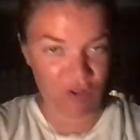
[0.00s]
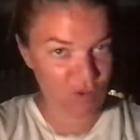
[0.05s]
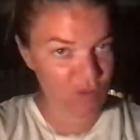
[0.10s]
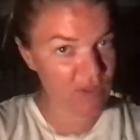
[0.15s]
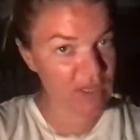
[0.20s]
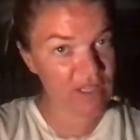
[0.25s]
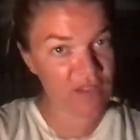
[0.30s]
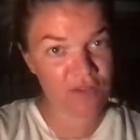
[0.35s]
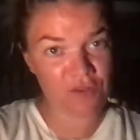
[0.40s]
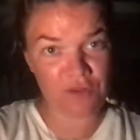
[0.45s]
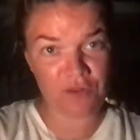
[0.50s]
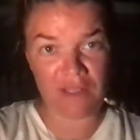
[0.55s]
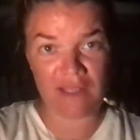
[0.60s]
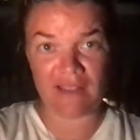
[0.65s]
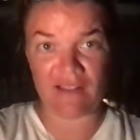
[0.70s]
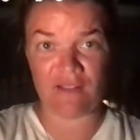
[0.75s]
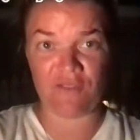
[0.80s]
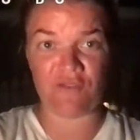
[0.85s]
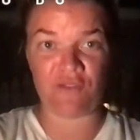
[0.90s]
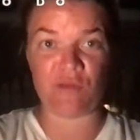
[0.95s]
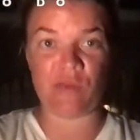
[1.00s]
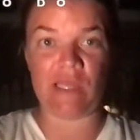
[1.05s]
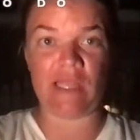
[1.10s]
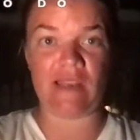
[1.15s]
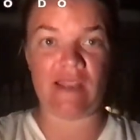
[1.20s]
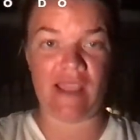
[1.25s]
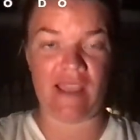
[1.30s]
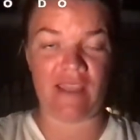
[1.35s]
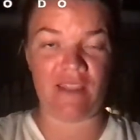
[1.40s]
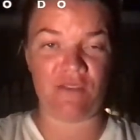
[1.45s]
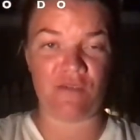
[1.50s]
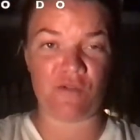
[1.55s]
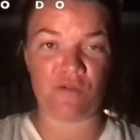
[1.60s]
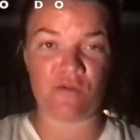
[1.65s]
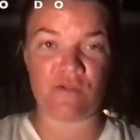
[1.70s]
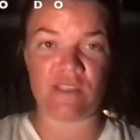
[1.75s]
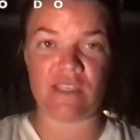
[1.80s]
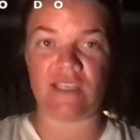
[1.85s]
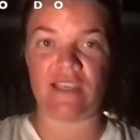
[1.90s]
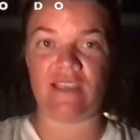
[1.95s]
way through the alphabet A through
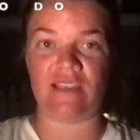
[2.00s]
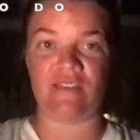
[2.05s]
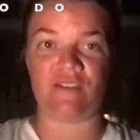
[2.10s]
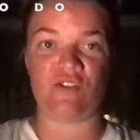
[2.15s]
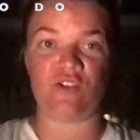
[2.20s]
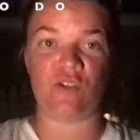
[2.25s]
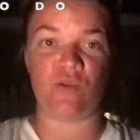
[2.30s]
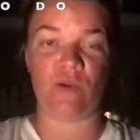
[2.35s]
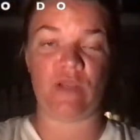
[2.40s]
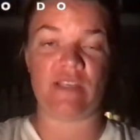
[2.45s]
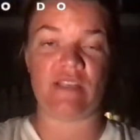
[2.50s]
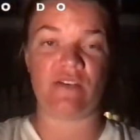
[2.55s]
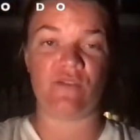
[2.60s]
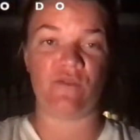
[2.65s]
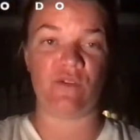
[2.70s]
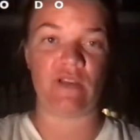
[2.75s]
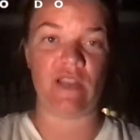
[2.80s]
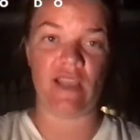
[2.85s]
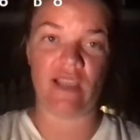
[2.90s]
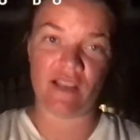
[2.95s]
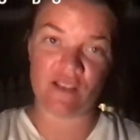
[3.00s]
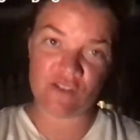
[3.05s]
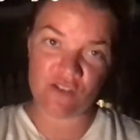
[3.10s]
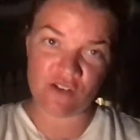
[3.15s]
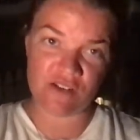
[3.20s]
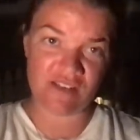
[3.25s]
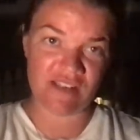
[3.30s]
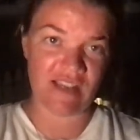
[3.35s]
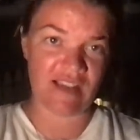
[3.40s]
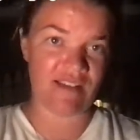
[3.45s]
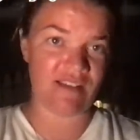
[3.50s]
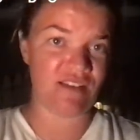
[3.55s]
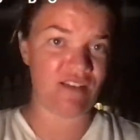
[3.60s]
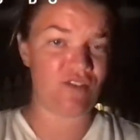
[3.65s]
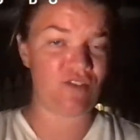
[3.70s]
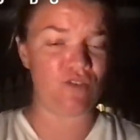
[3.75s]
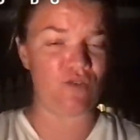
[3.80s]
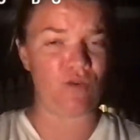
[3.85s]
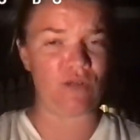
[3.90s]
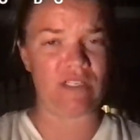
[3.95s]
Z, doing different exercises,
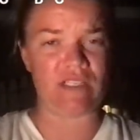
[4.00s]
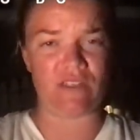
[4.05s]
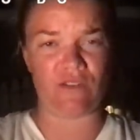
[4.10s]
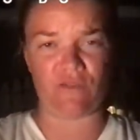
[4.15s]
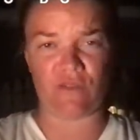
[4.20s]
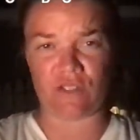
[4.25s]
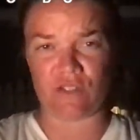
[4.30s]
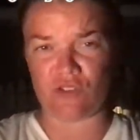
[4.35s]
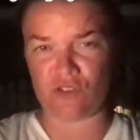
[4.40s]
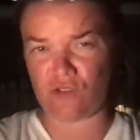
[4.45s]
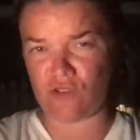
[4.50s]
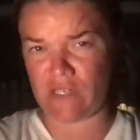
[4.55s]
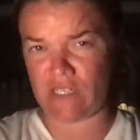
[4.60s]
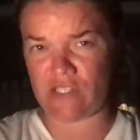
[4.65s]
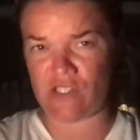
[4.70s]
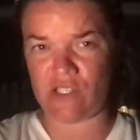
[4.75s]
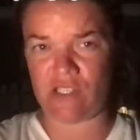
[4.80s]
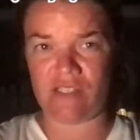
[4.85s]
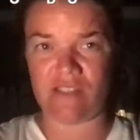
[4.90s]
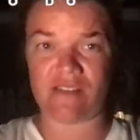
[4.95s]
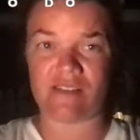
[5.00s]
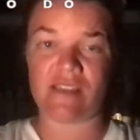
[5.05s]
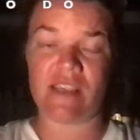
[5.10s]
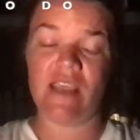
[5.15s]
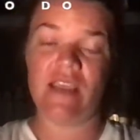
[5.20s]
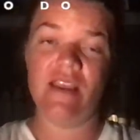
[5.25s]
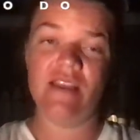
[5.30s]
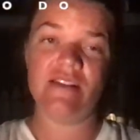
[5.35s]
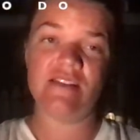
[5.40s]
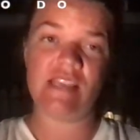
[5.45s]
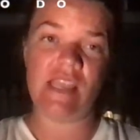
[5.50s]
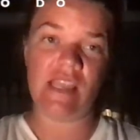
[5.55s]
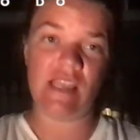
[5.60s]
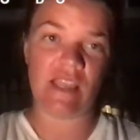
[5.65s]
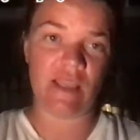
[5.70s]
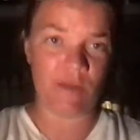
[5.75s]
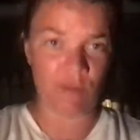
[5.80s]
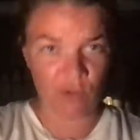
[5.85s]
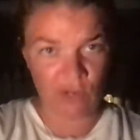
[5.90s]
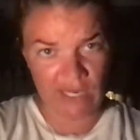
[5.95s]
doing different stretches,
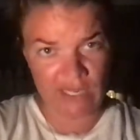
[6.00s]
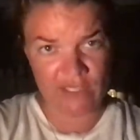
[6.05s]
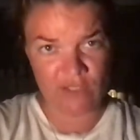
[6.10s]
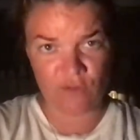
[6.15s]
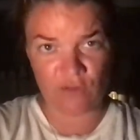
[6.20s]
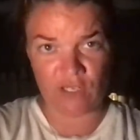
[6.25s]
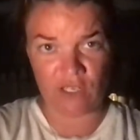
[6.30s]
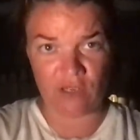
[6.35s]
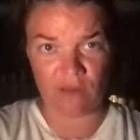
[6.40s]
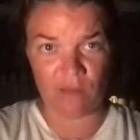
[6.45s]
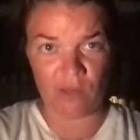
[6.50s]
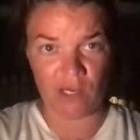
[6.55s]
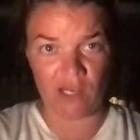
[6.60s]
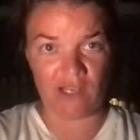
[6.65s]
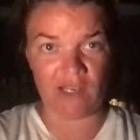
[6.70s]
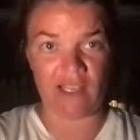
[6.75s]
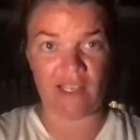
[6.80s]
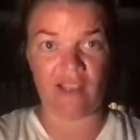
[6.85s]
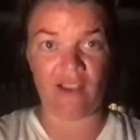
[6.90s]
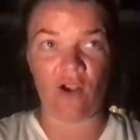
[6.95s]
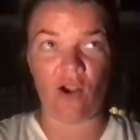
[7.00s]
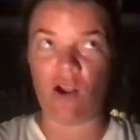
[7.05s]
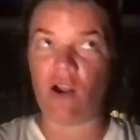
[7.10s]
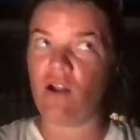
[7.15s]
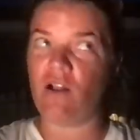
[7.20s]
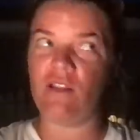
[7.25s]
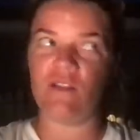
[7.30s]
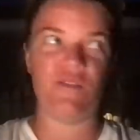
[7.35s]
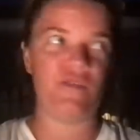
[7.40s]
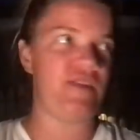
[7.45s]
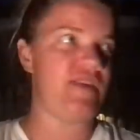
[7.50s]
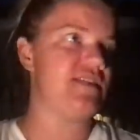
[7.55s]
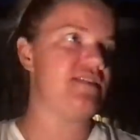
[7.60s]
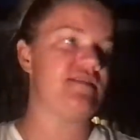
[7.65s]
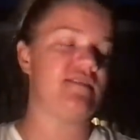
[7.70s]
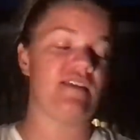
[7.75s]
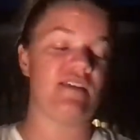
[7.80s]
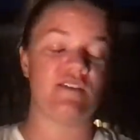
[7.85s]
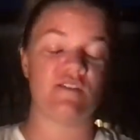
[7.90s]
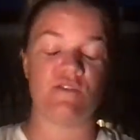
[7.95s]
taking breaks for your body. All of these
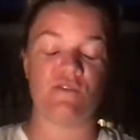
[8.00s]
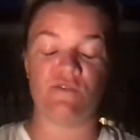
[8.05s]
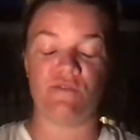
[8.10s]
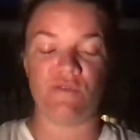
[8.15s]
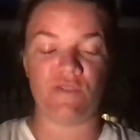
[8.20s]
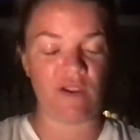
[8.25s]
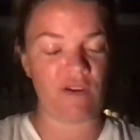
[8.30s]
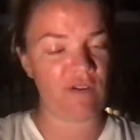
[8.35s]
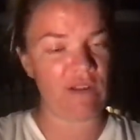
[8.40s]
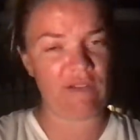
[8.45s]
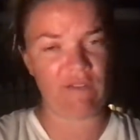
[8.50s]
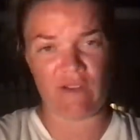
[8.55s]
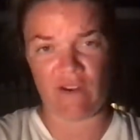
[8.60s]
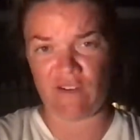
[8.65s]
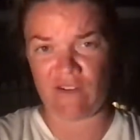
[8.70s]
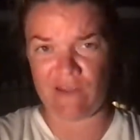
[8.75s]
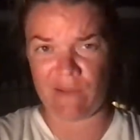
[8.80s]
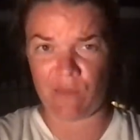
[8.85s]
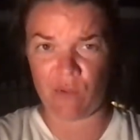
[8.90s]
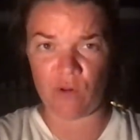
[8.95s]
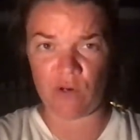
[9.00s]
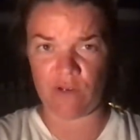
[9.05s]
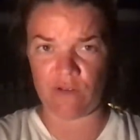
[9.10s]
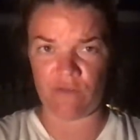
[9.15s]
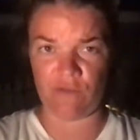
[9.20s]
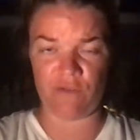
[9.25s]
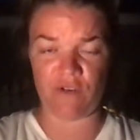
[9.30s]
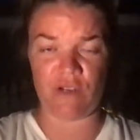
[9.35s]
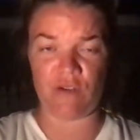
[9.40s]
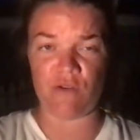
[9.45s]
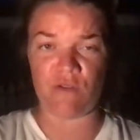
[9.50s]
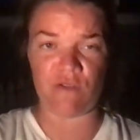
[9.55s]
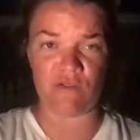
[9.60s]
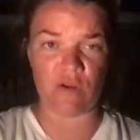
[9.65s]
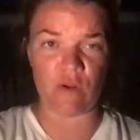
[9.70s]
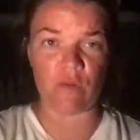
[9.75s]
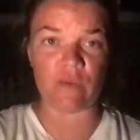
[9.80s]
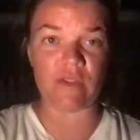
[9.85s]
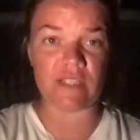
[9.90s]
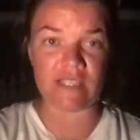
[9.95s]
things are very, very important for you
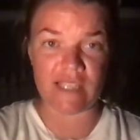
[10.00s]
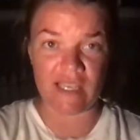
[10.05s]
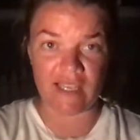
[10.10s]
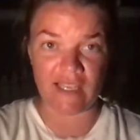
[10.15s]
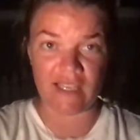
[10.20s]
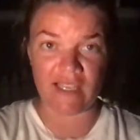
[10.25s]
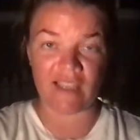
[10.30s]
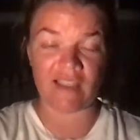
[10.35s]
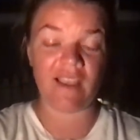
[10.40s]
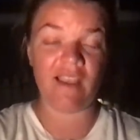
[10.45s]
throughout the day.